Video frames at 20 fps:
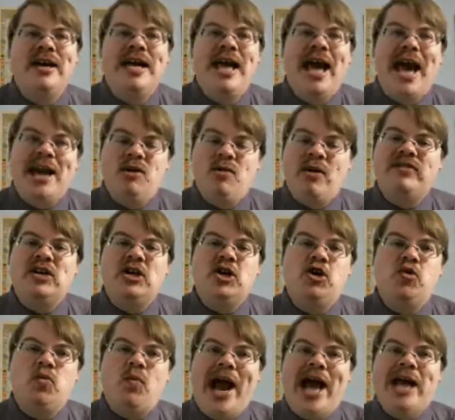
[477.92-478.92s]
and you have to
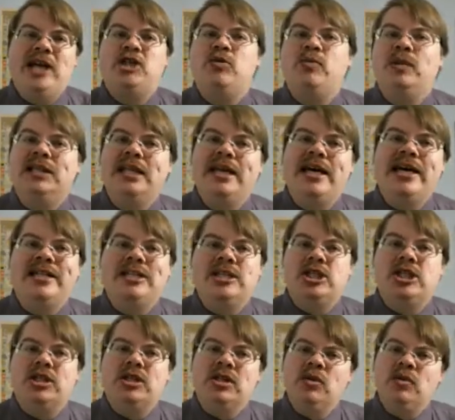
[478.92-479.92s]
gradually and
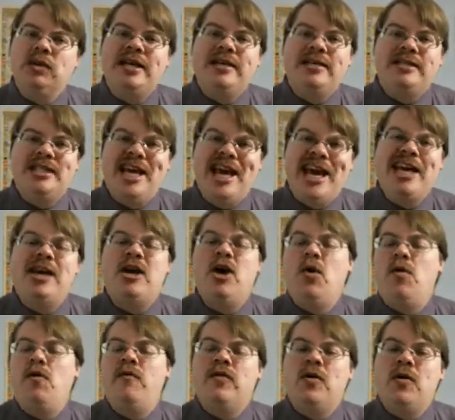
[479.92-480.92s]
slowly take
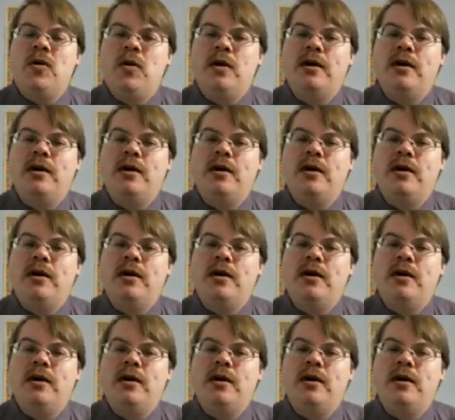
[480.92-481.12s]
over